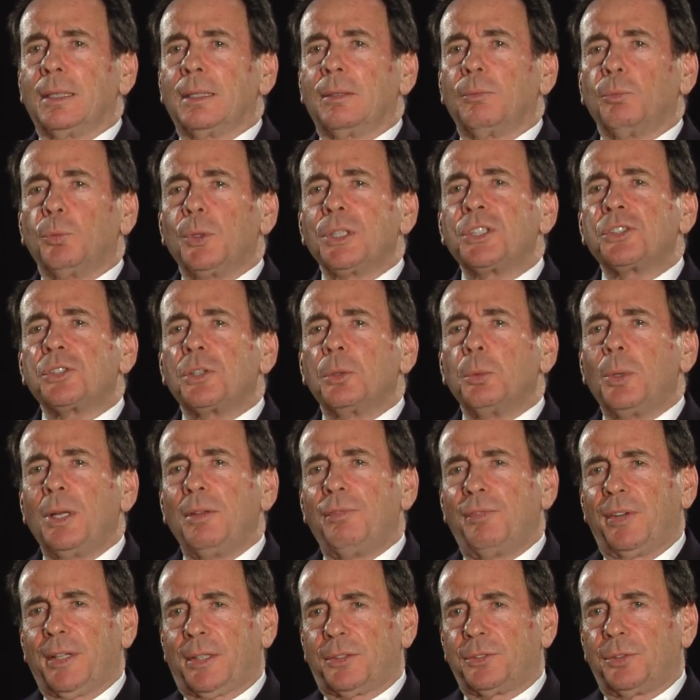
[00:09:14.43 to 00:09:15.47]
Which do we
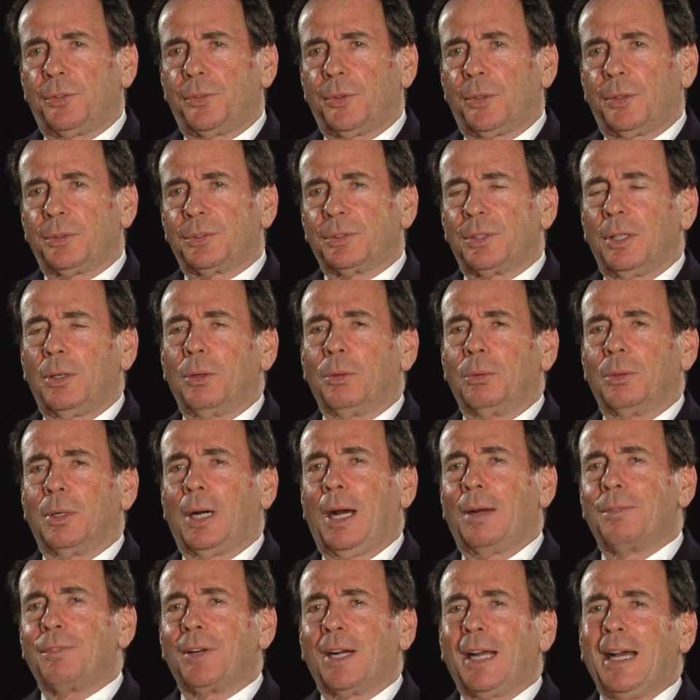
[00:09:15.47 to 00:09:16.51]
fix first? Oh,
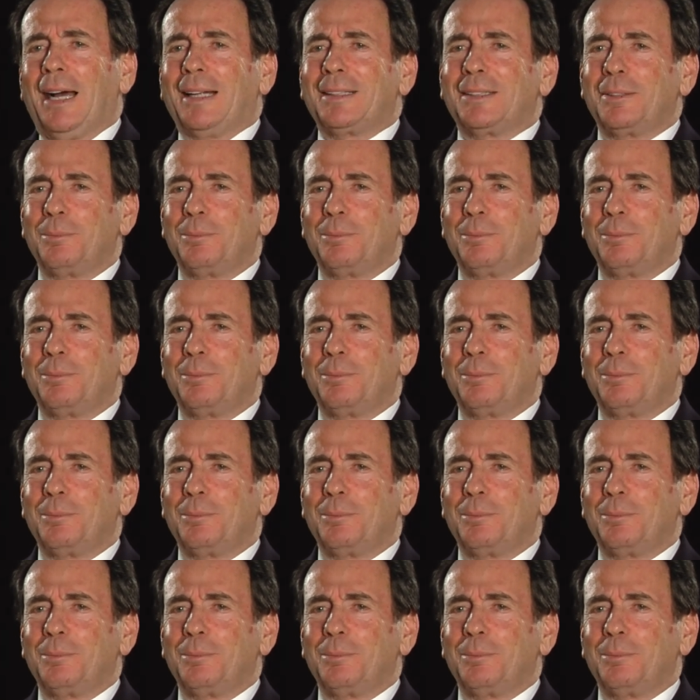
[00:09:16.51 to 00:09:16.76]
I forgot